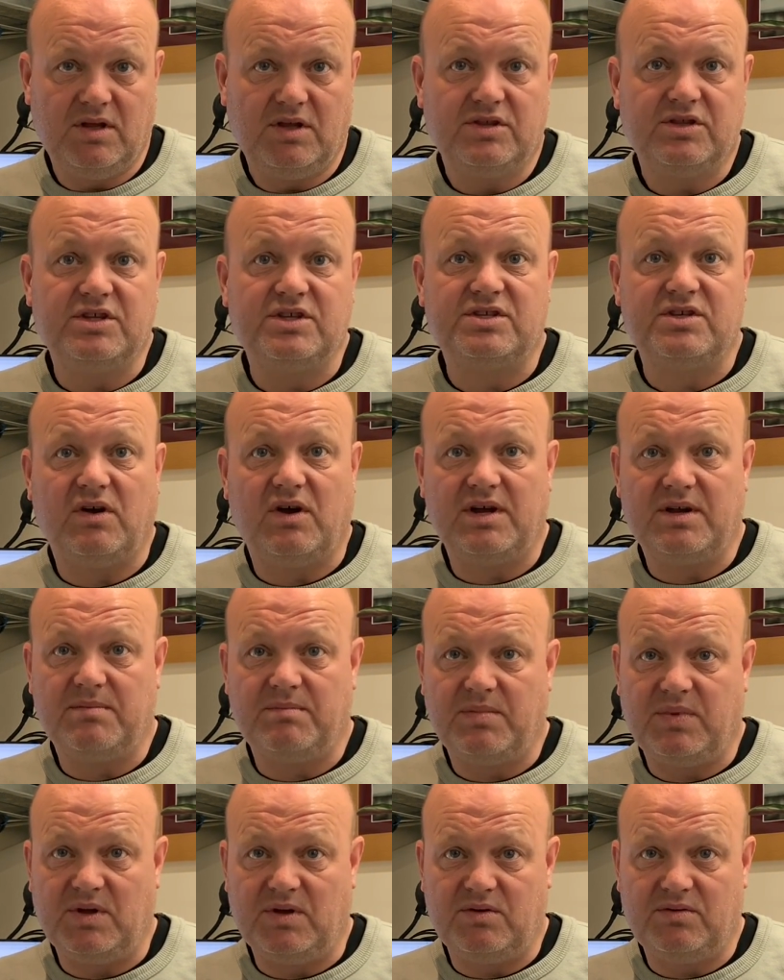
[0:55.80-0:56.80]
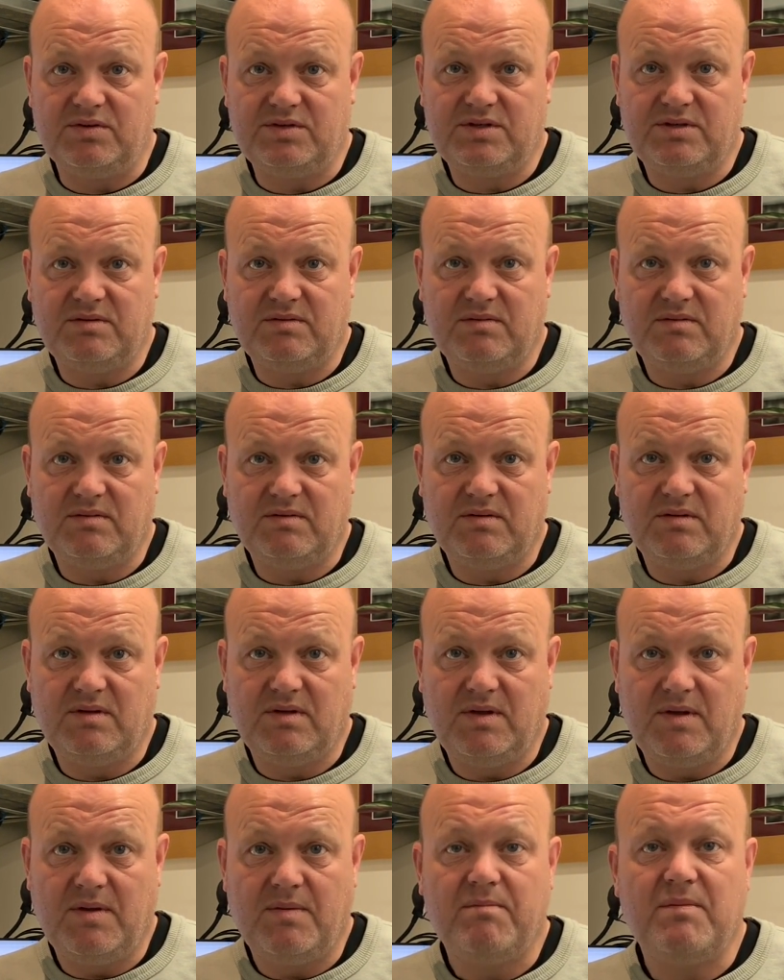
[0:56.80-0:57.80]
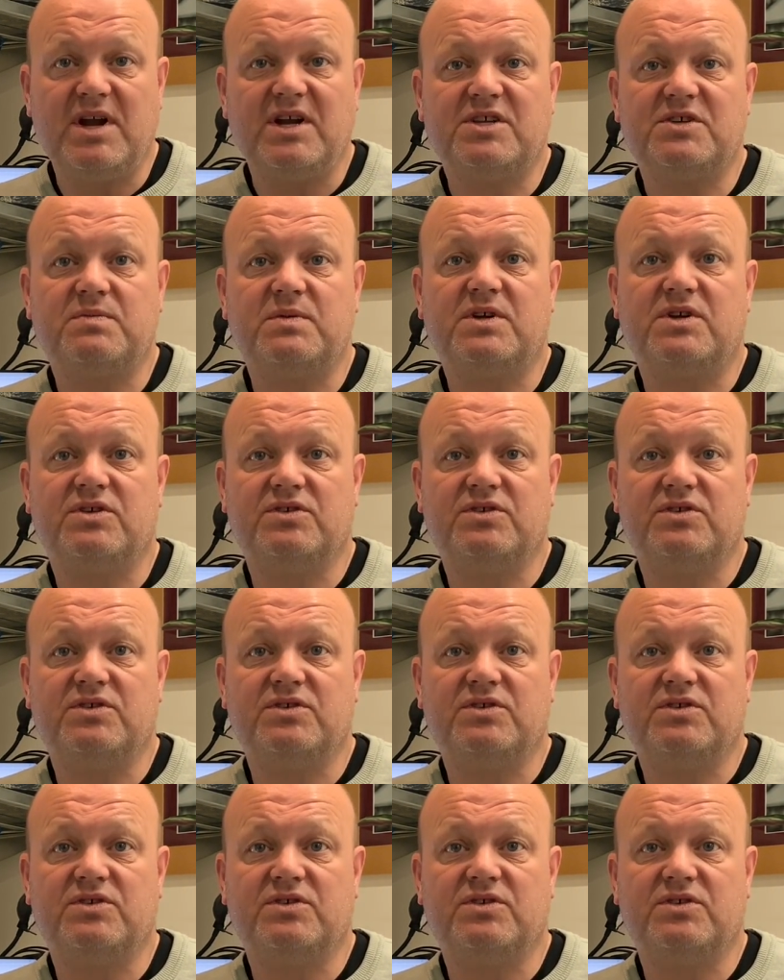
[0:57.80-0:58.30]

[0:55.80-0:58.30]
design and build, management